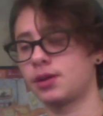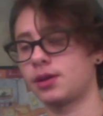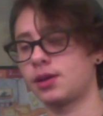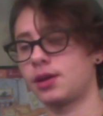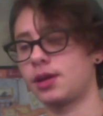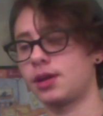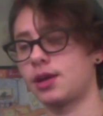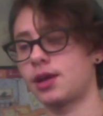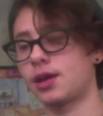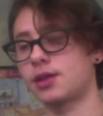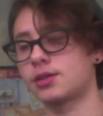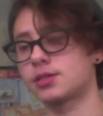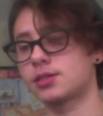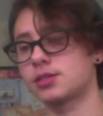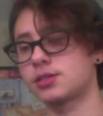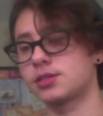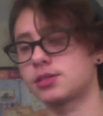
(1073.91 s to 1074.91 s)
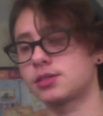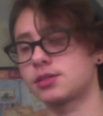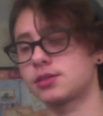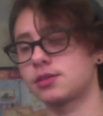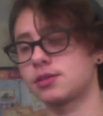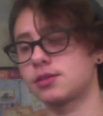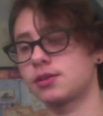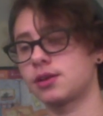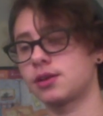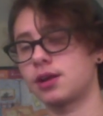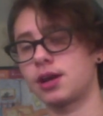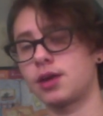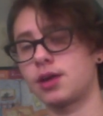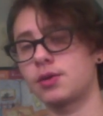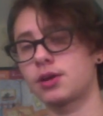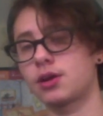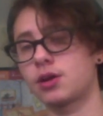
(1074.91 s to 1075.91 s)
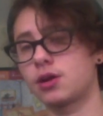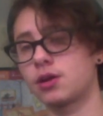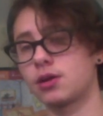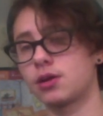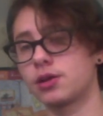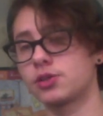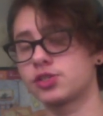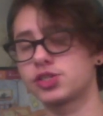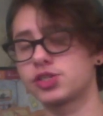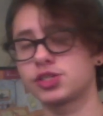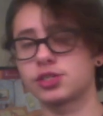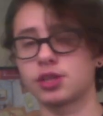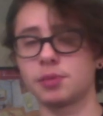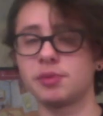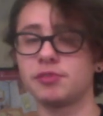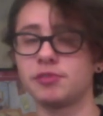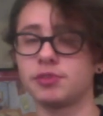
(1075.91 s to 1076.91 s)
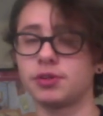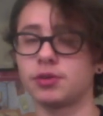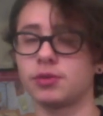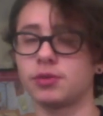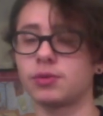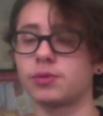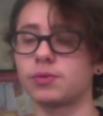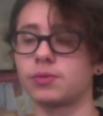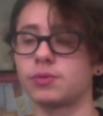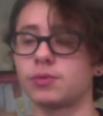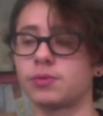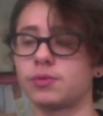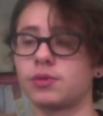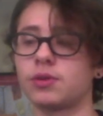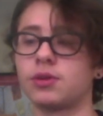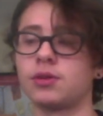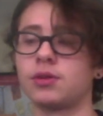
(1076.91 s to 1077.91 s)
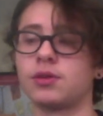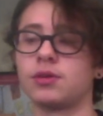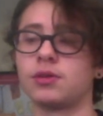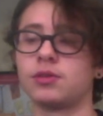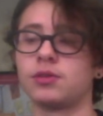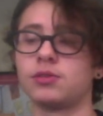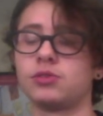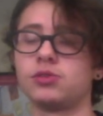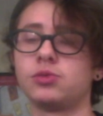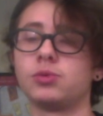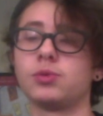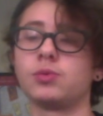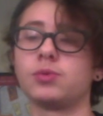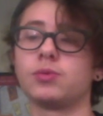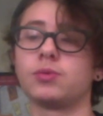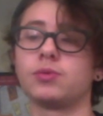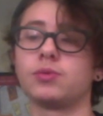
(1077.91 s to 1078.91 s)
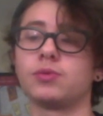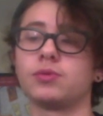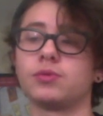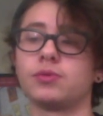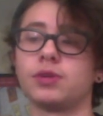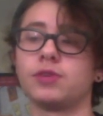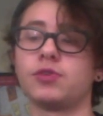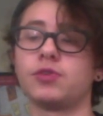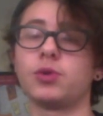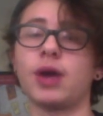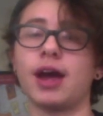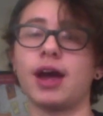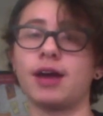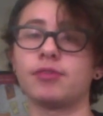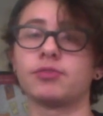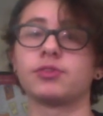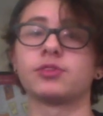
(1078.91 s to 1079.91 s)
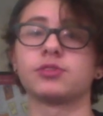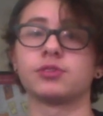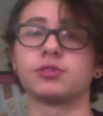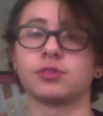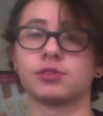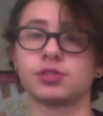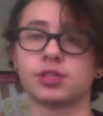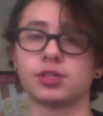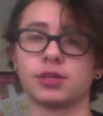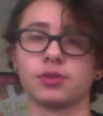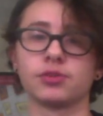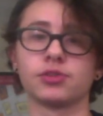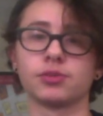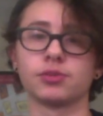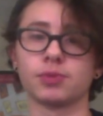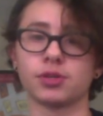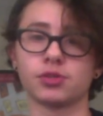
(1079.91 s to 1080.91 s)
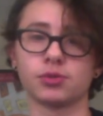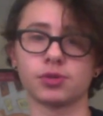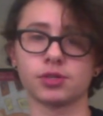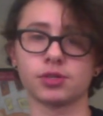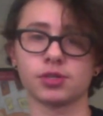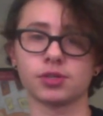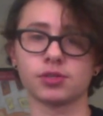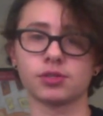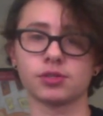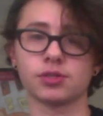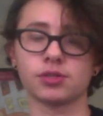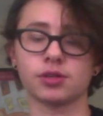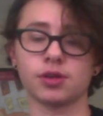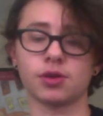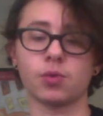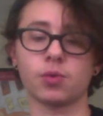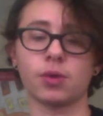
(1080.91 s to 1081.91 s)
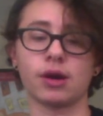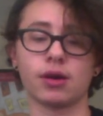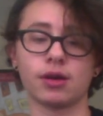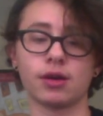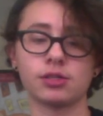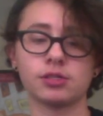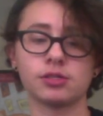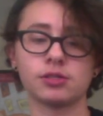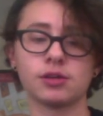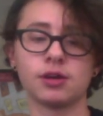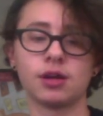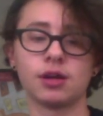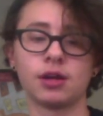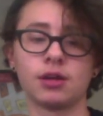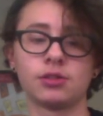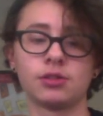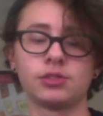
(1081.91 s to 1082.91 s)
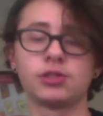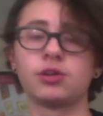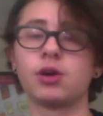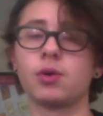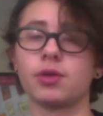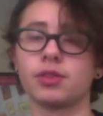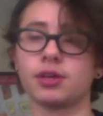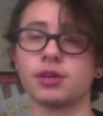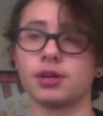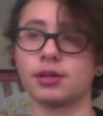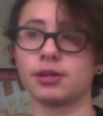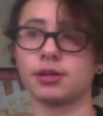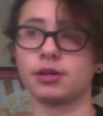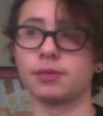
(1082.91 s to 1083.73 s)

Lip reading: And I would encourage some of you to, if you have the skills and resources and awareness, to go within a little